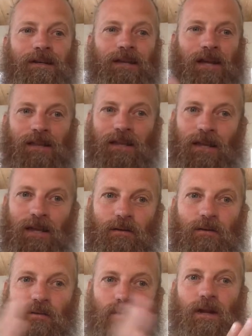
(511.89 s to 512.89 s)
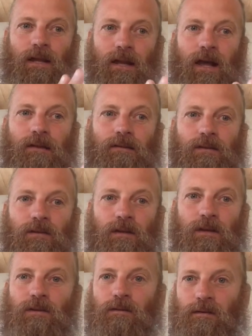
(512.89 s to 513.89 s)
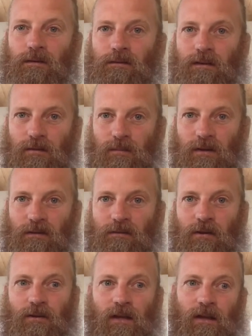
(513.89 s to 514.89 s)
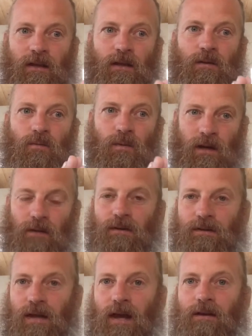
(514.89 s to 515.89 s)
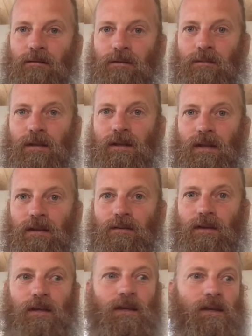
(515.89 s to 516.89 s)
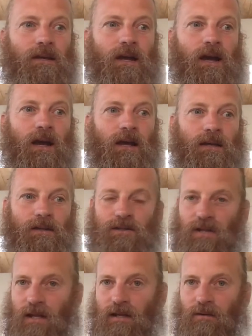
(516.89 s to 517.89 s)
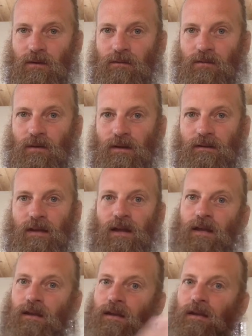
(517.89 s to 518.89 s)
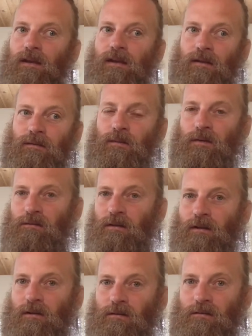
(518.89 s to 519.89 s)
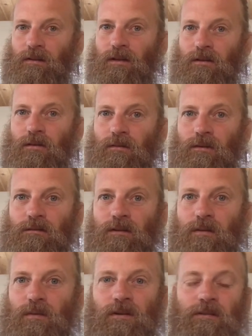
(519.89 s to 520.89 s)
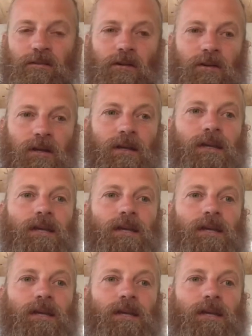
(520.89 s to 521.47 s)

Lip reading: And then when I got to the University of Minnesota, when I retired from the Navy in January of 2010, a few months later I was in the University of Minnesota